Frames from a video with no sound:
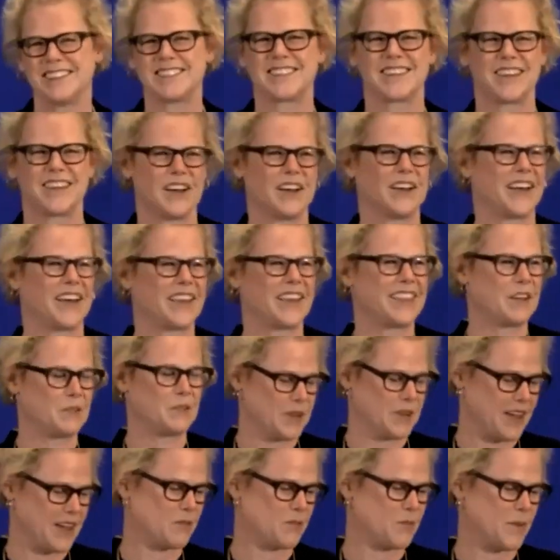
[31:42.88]
at least, uh, I
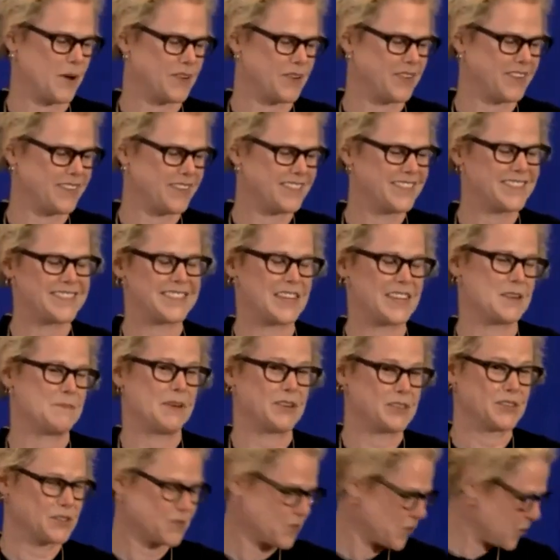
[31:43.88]
think we have about
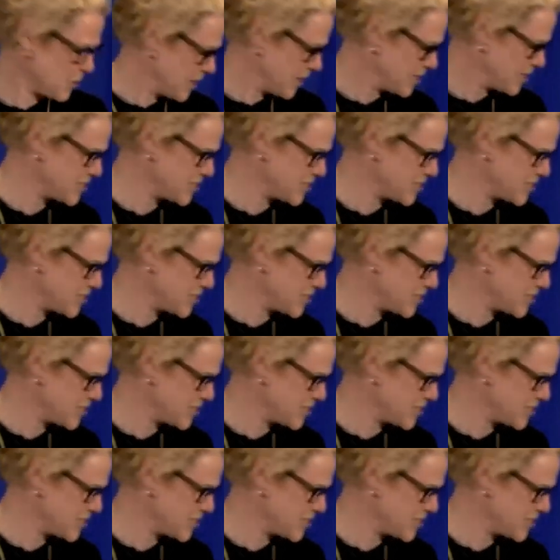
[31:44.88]
10 minutes